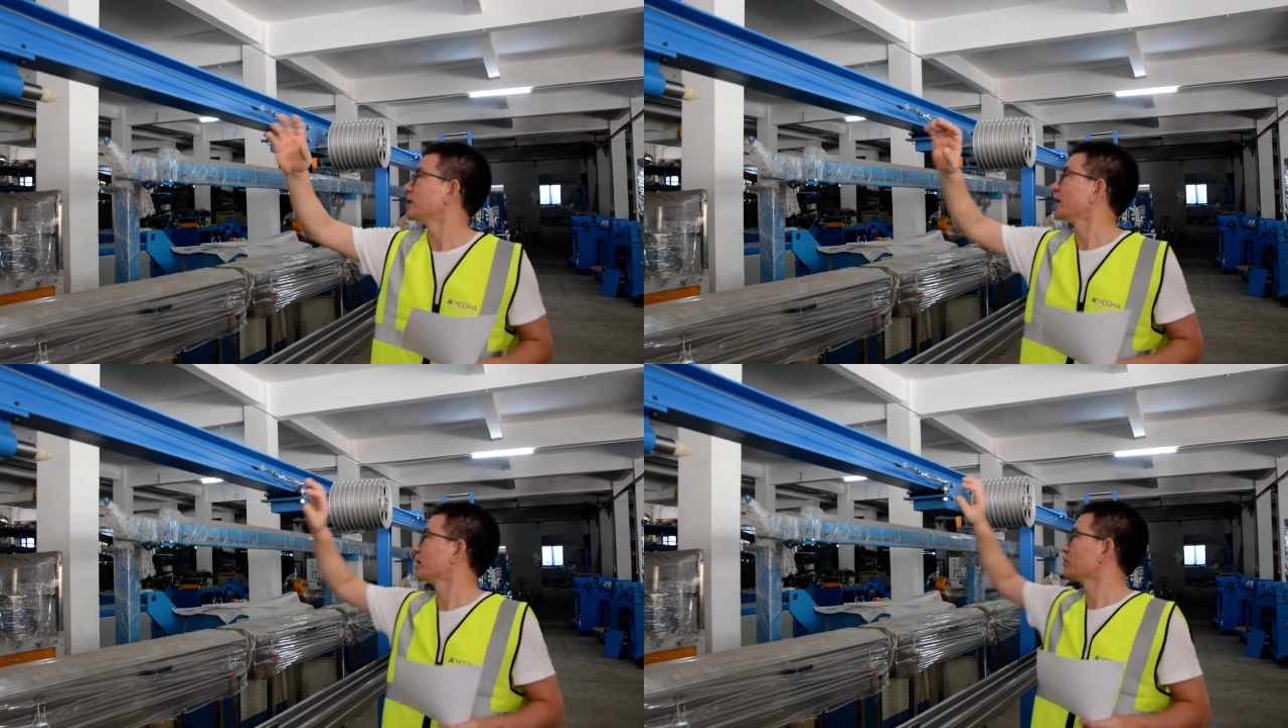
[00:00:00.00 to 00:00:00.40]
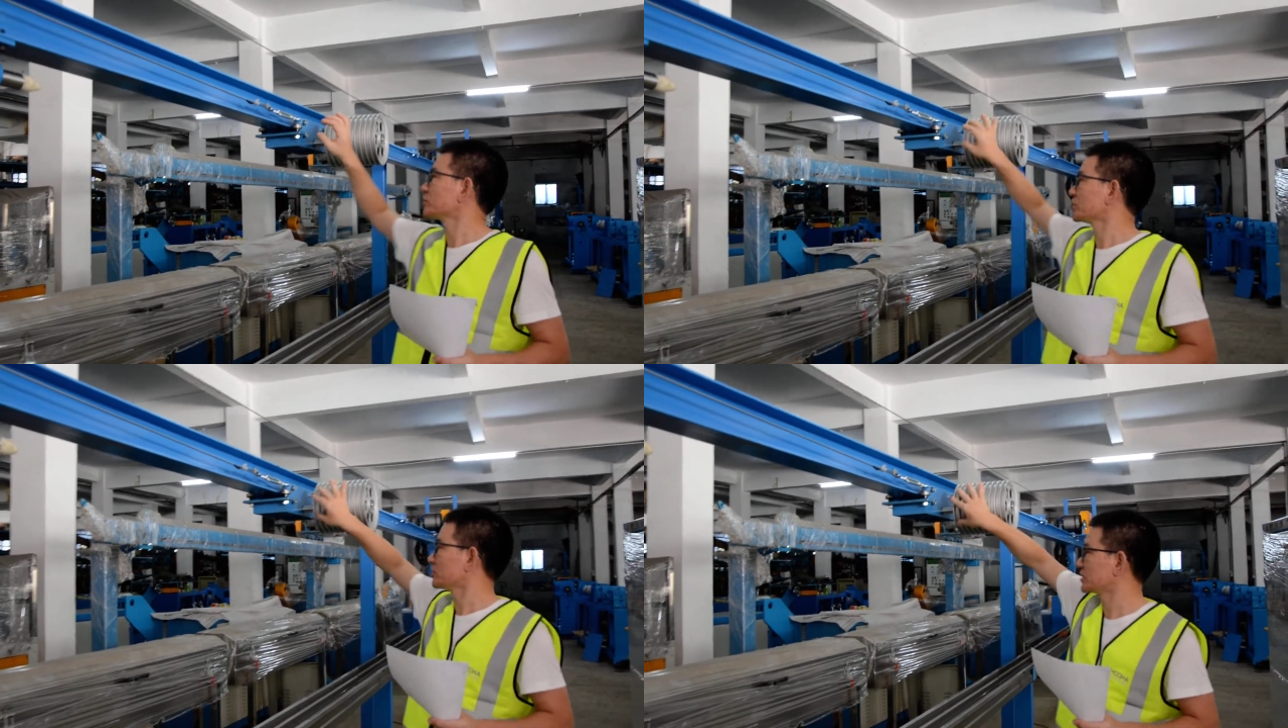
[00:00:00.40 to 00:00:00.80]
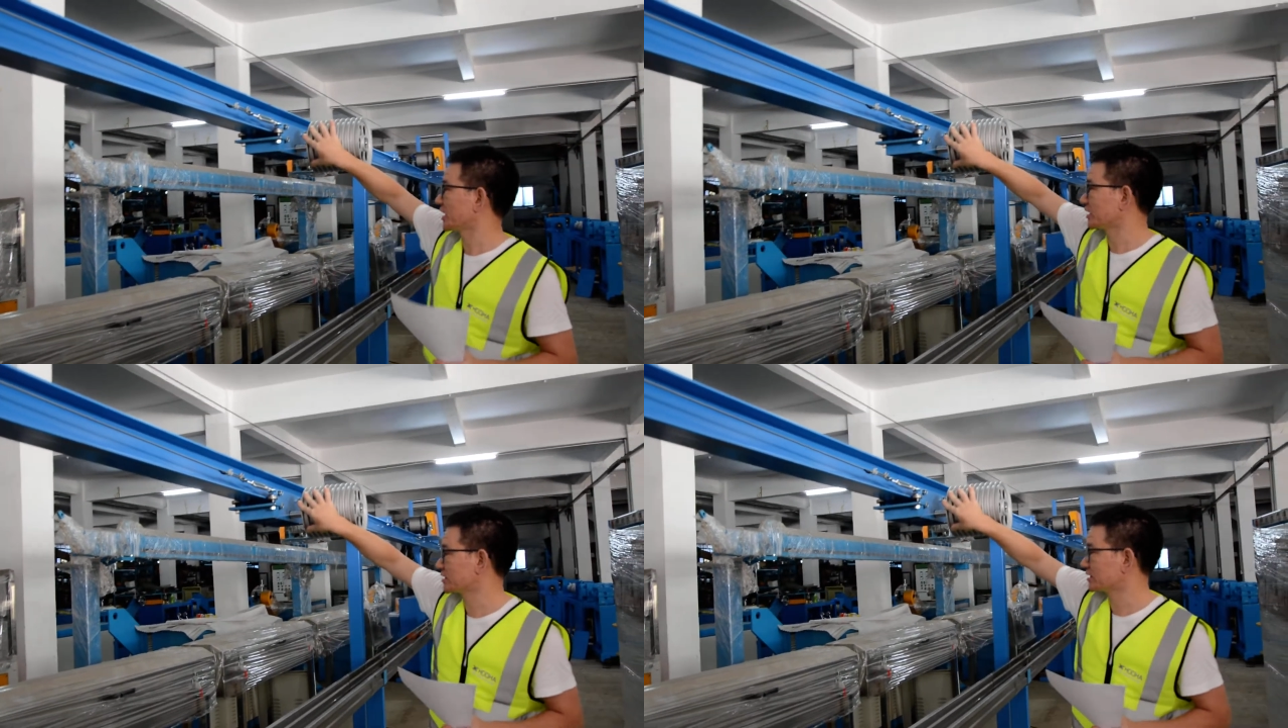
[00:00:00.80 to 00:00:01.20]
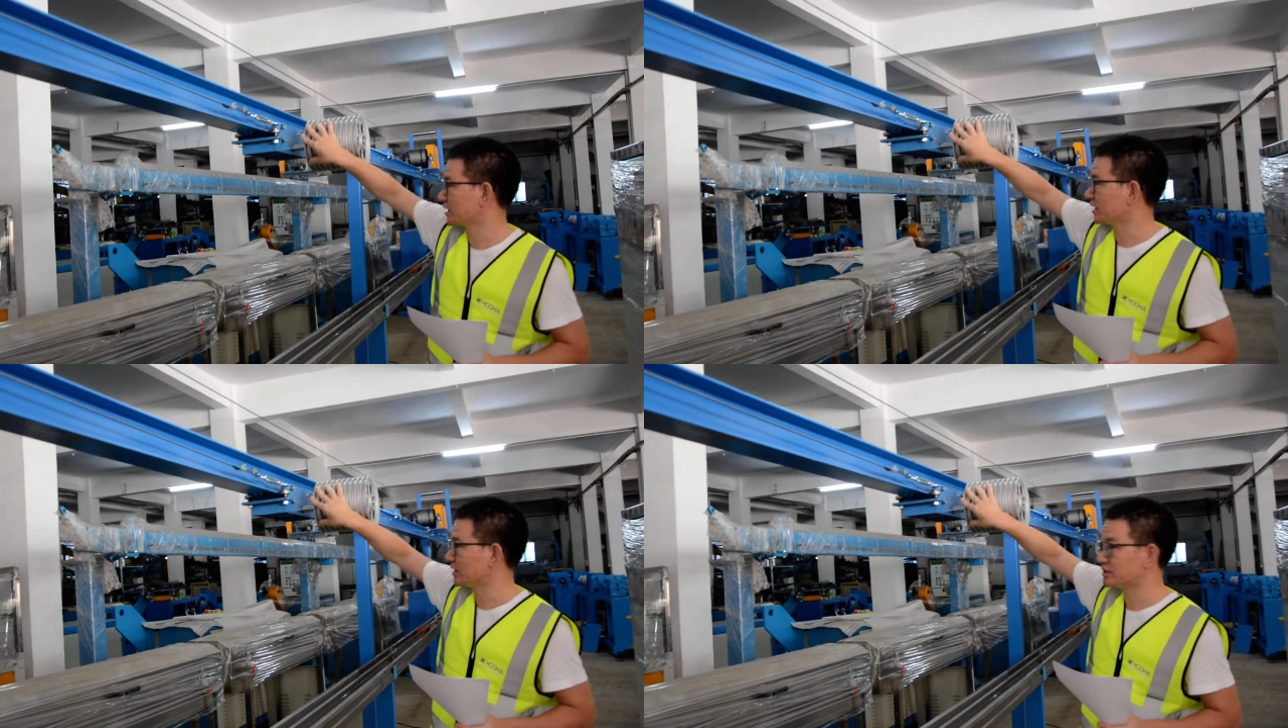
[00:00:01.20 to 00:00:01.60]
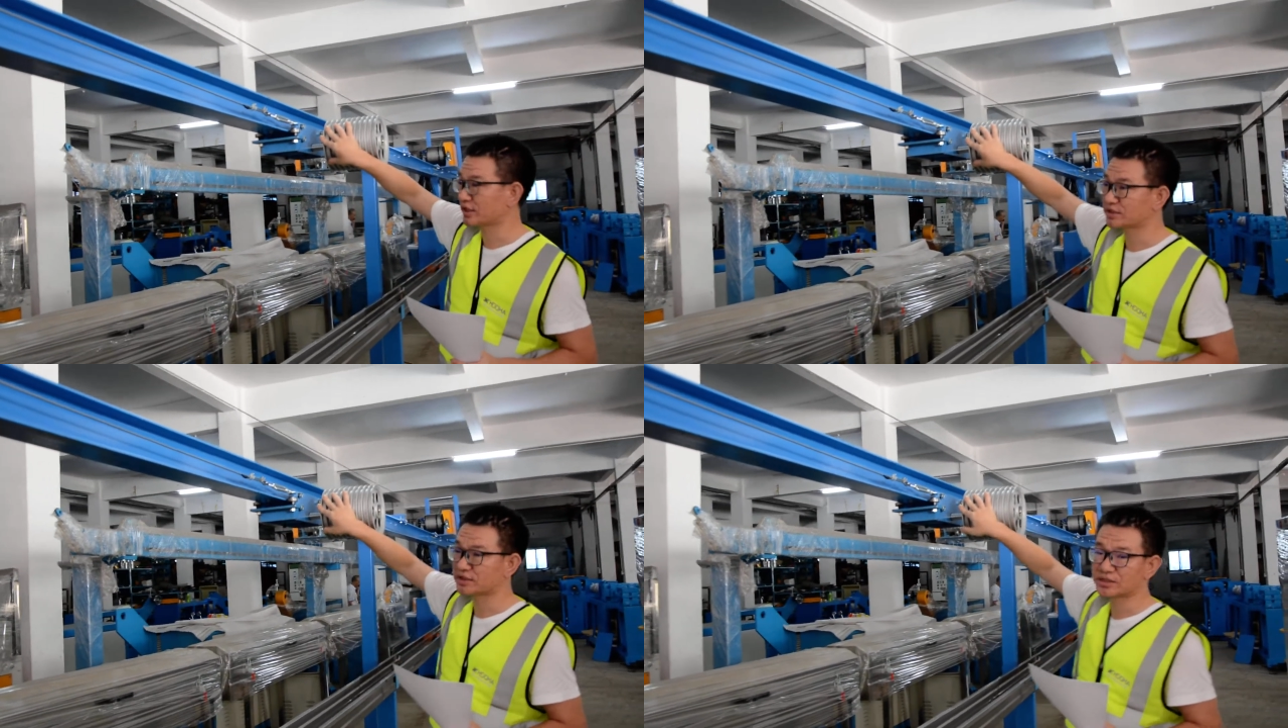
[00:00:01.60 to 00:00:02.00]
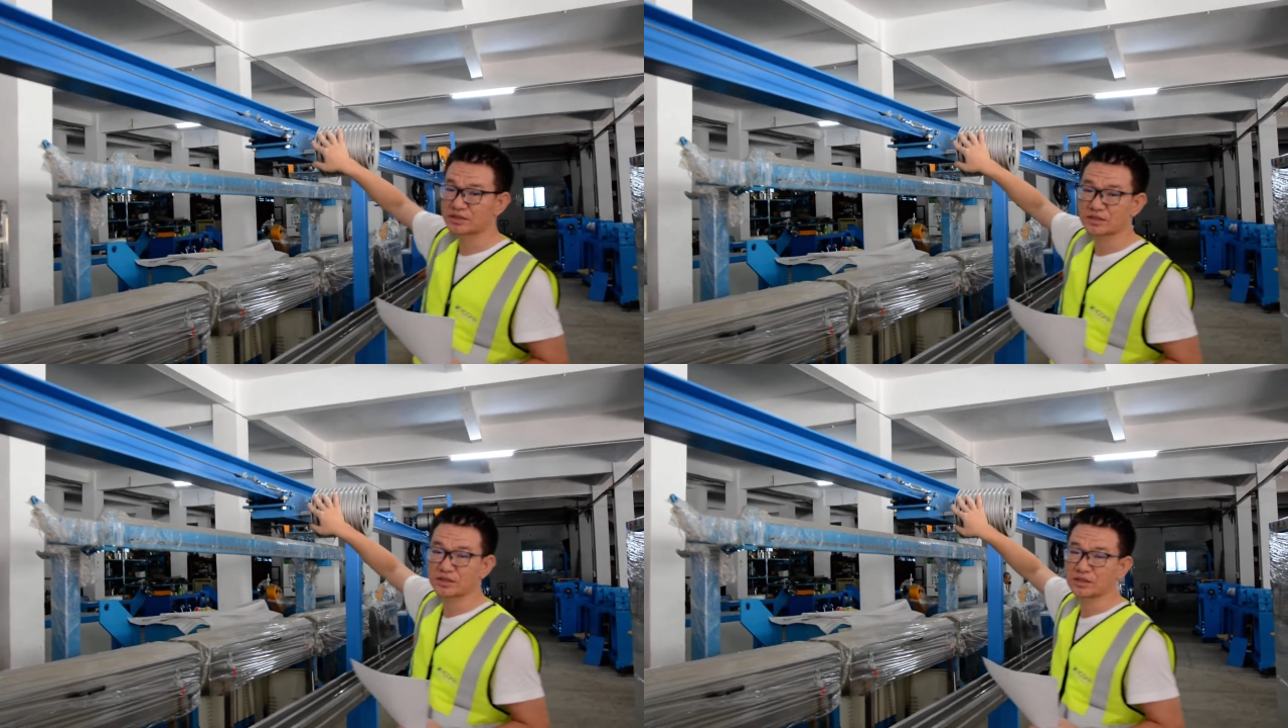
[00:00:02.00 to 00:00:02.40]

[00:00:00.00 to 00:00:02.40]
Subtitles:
and also test these